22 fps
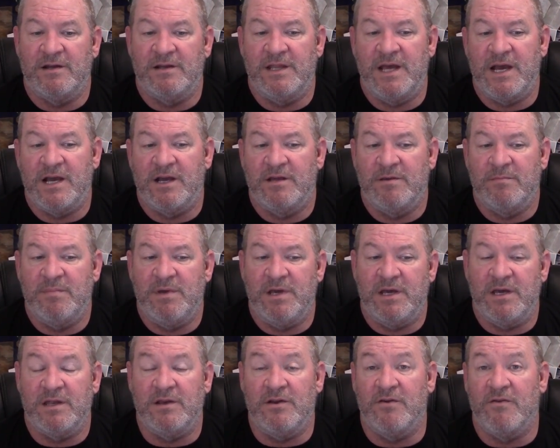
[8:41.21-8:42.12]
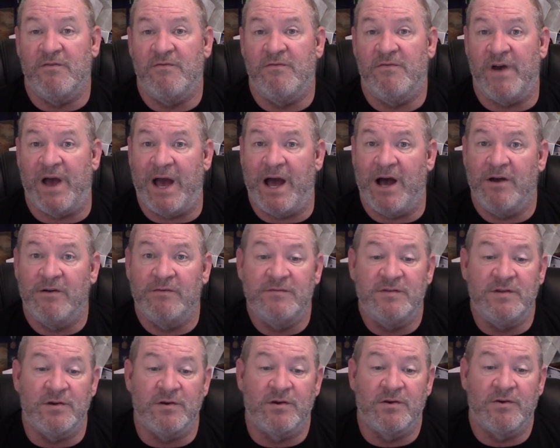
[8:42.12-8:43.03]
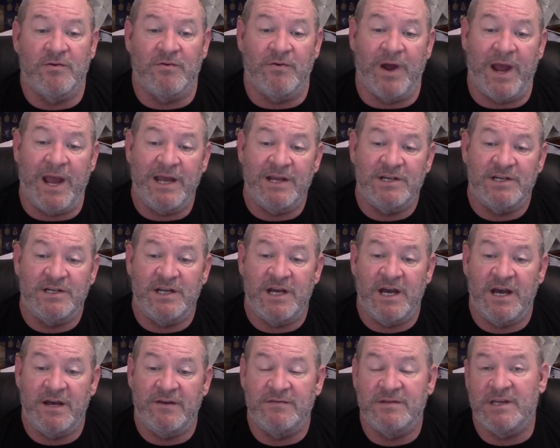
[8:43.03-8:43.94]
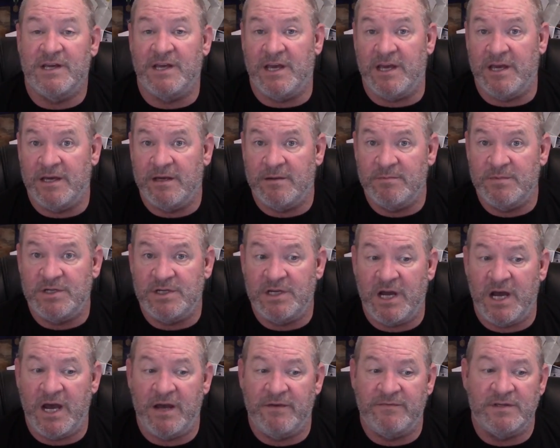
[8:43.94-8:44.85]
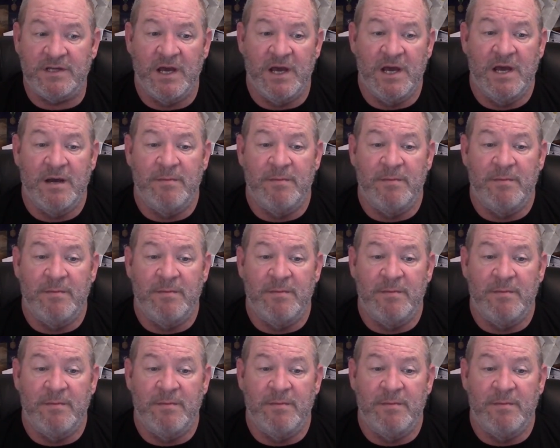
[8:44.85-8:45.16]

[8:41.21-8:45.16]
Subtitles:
and that could be in your valves, your crankshafts, camshafts,